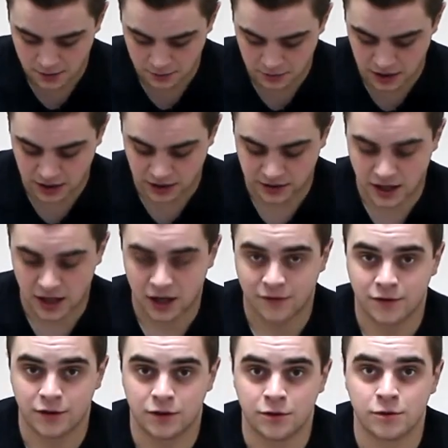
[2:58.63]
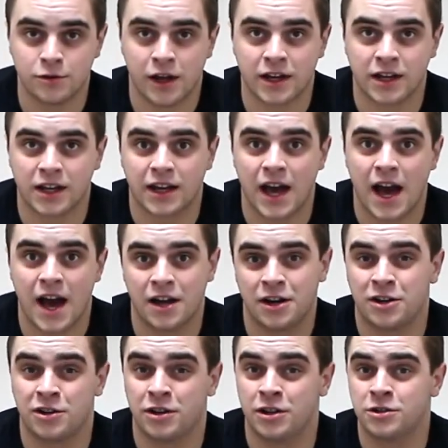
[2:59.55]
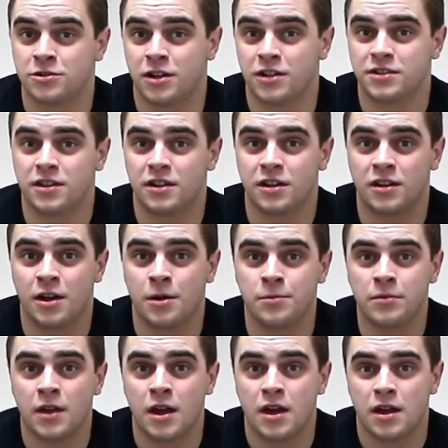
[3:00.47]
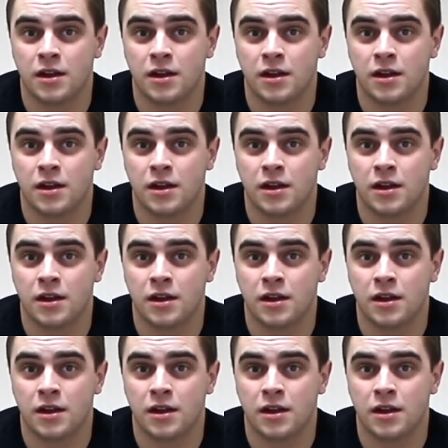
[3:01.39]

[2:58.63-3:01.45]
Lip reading: meaning that if you do like a cat and are interested in them,